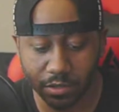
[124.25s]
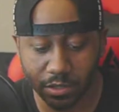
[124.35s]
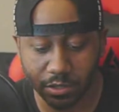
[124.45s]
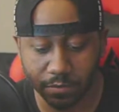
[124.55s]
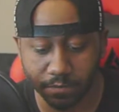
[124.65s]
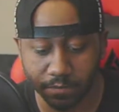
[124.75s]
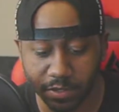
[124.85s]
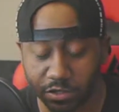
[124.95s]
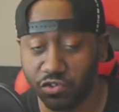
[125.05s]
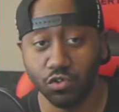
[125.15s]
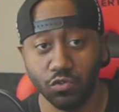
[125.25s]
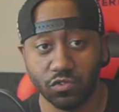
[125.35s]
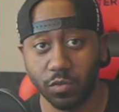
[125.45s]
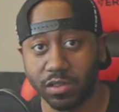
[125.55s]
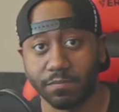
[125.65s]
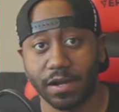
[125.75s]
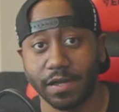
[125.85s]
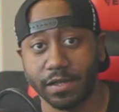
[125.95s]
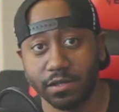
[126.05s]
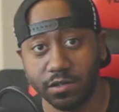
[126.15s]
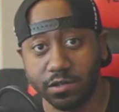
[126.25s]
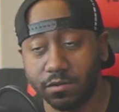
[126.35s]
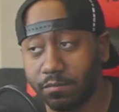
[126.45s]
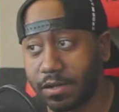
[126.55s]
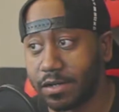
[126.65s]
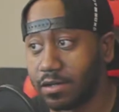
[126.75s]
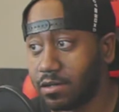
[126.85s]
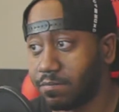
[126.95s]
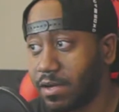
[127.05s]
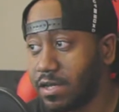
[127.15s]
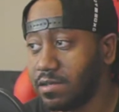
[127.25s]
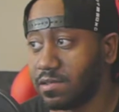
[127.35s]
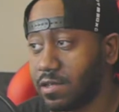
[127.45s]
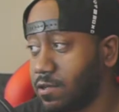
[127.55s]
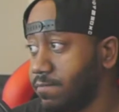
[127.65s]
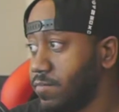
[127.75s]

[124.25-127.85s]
and to use with my headset.